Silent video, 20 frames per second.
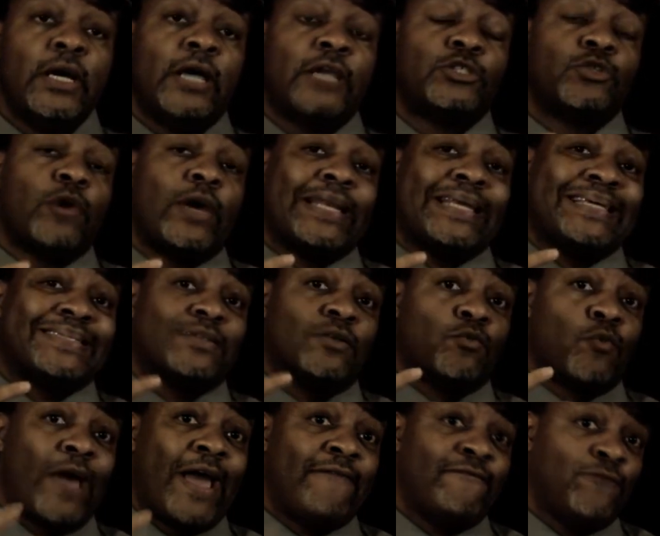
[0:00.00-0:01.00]
I try to get the
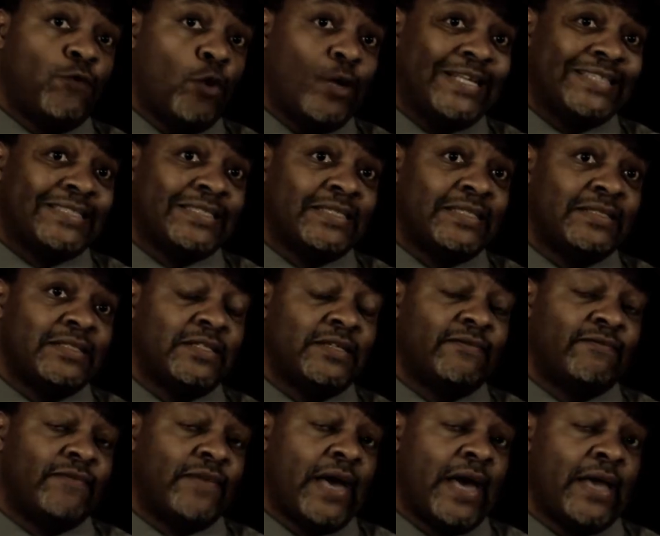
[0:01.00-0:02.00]
right voicings.
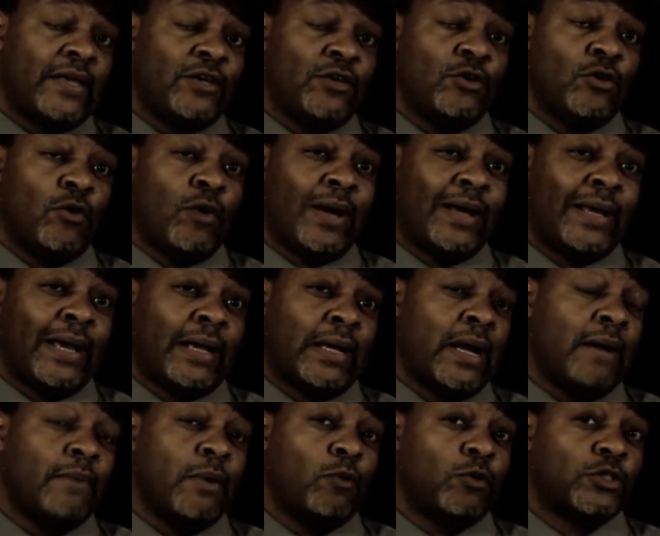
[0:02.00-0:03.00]
If not, I
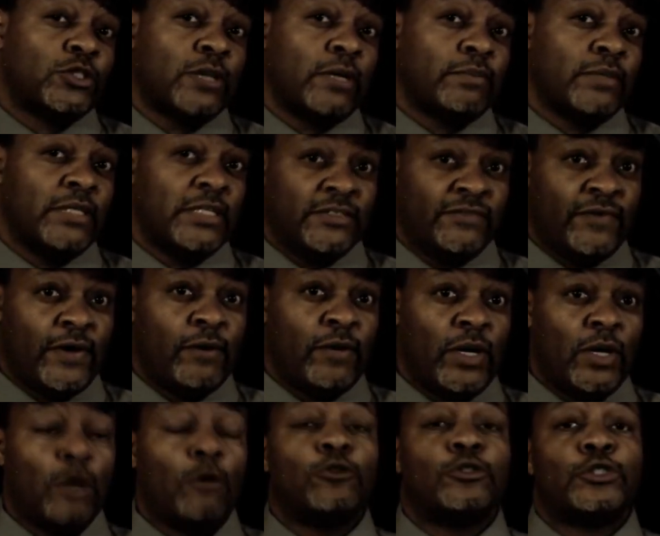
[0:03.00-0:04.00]
come up with something that's very
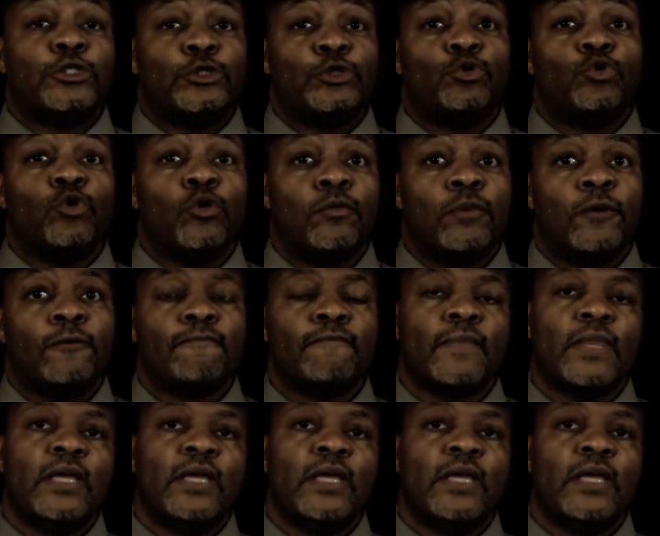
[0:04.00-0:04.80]
close and doable.